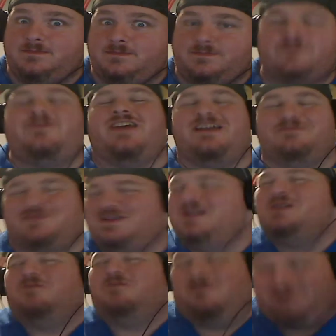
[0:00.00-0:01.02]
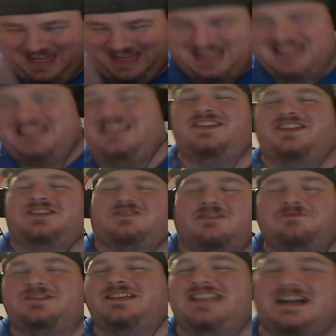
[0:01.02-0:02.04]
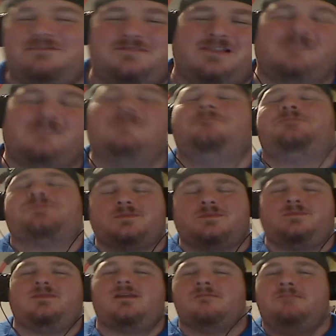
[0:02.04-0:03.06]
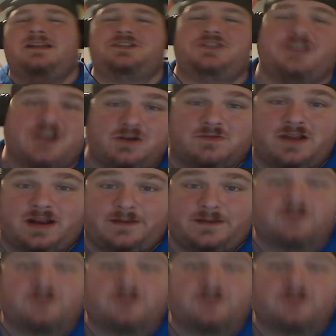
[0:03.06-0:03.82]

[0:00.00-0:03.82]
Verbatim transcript: Fabvl, will be in the description down below. Make sure you go run on for